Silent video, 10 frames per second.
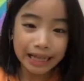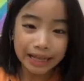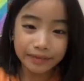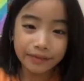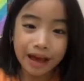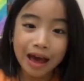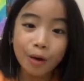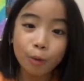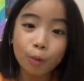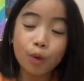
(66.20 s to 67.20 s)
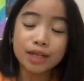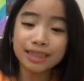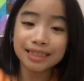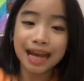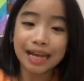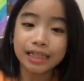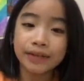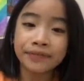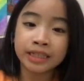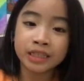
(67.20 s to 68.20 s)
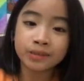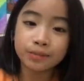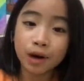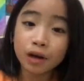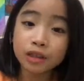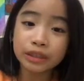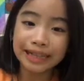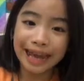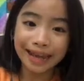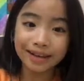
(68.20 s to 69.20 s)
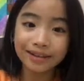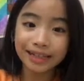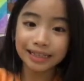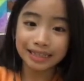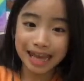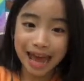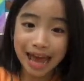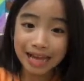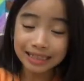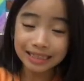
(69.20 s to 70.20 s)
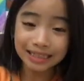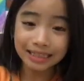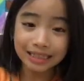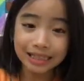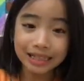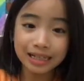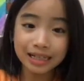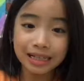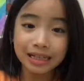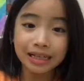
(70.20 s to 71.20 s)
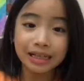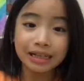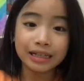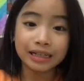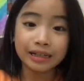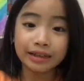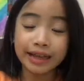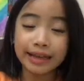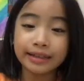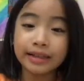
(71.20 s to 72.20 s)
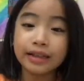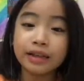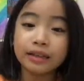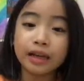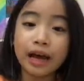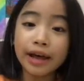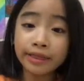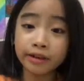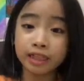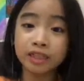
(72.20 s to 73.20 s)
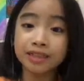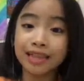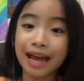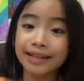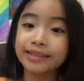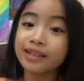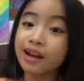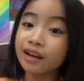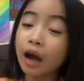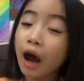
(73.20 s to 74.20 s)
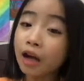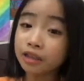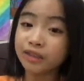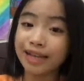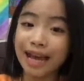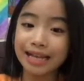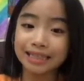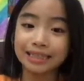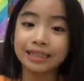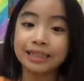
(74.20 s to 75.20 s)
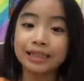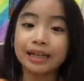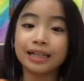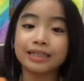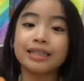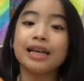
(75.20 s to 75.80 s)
if one side of the small triangle is S, then the other two sides are also S, because